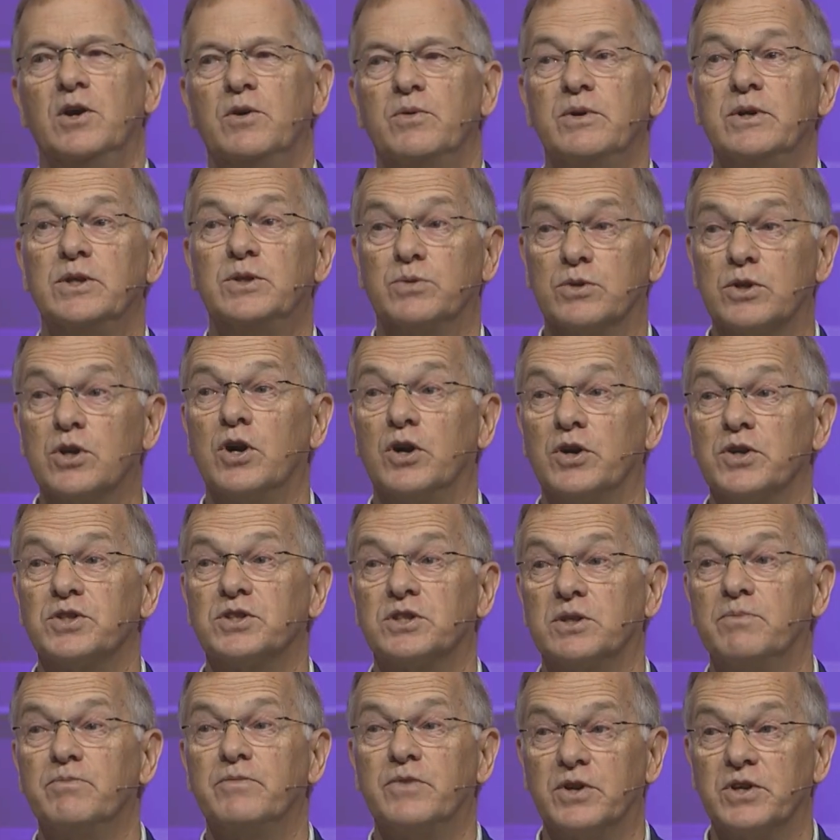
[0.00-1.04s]
which would
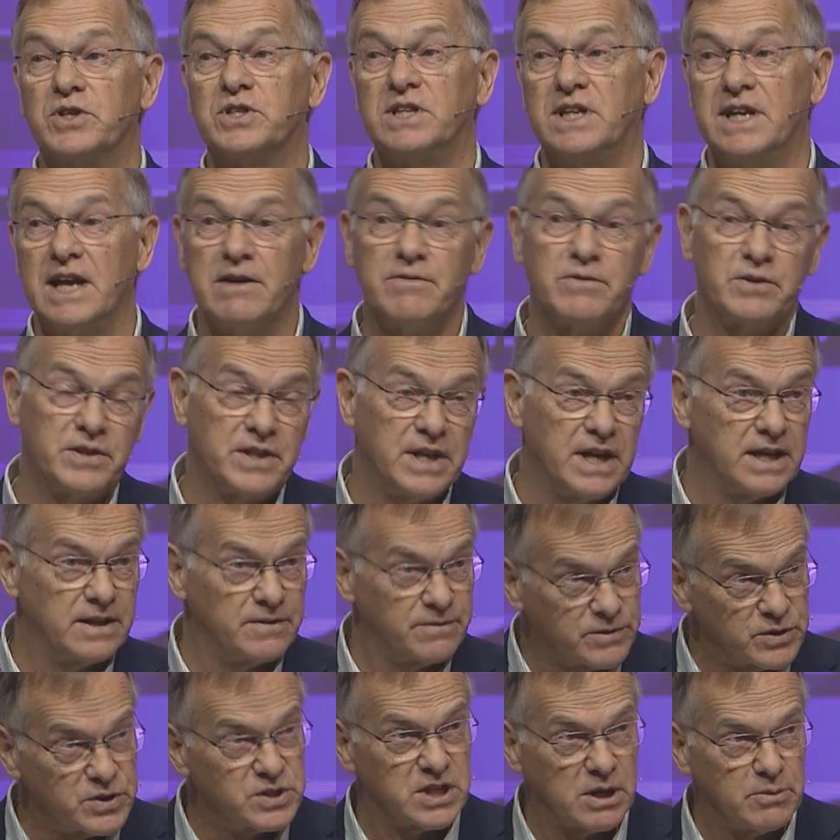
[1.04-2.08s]
cost them virtually everything
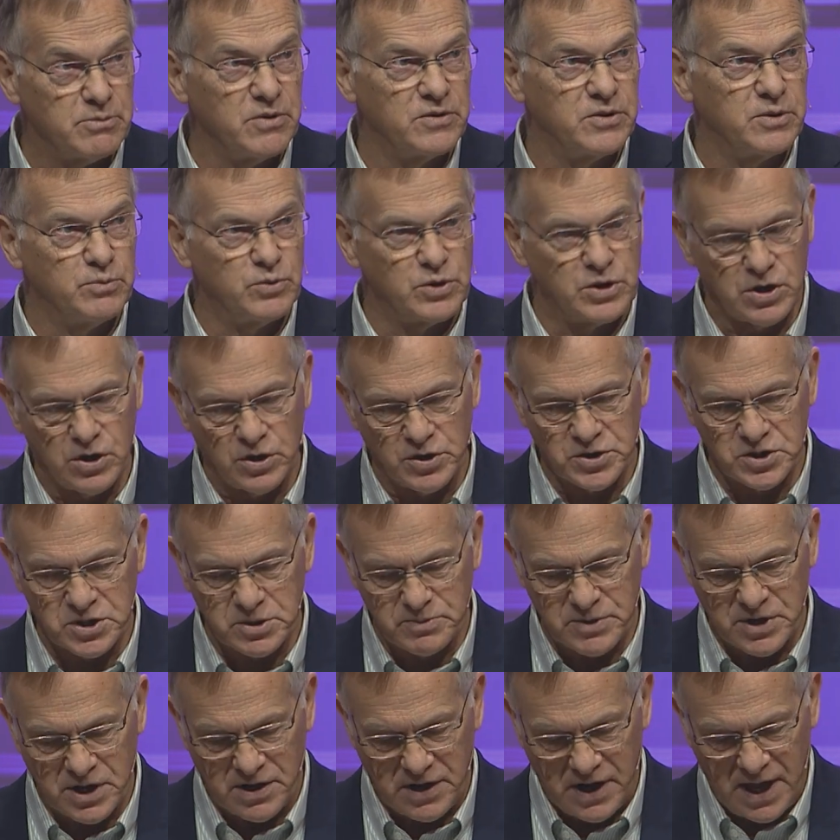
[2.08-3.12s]
and for some of them would cost
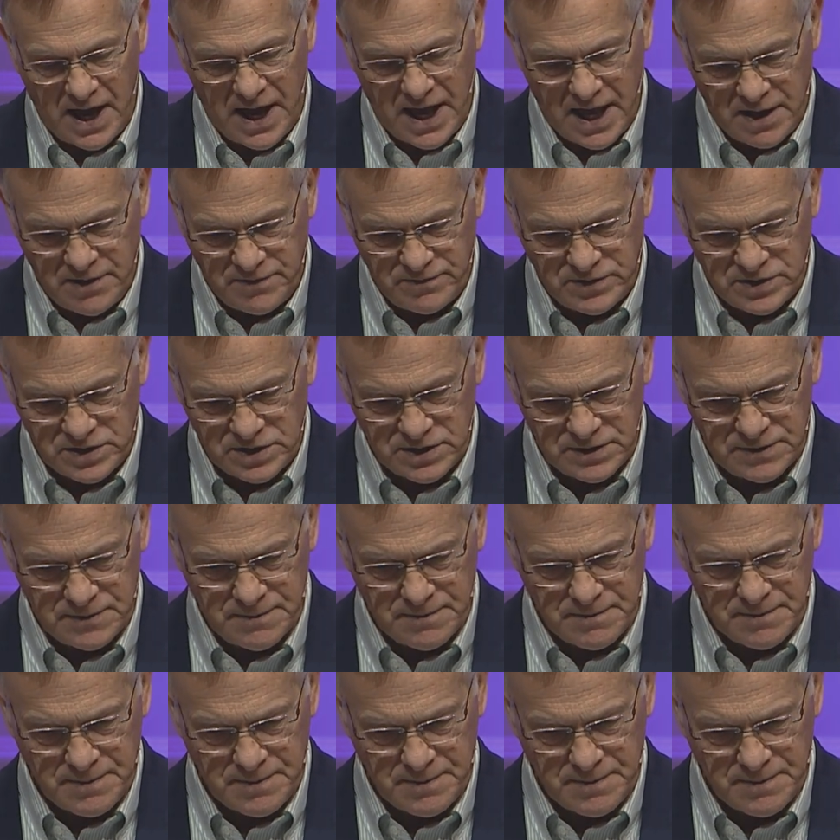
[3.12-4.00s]
them their lives.